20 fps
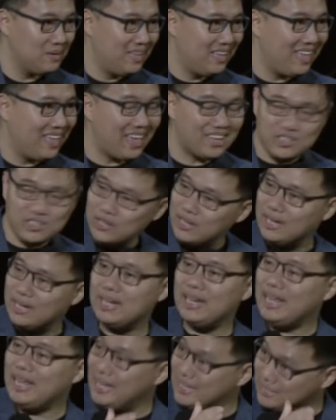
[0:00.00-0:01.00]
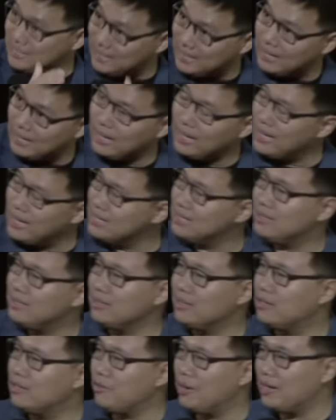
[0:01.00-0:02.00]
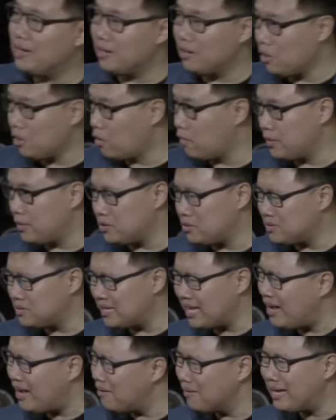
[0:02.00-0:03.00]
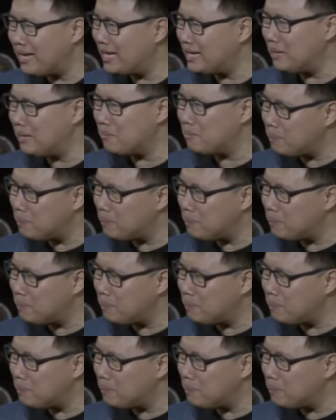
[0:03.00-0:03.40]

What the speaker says: Actually, he's leading us to greater glories. You say, how can it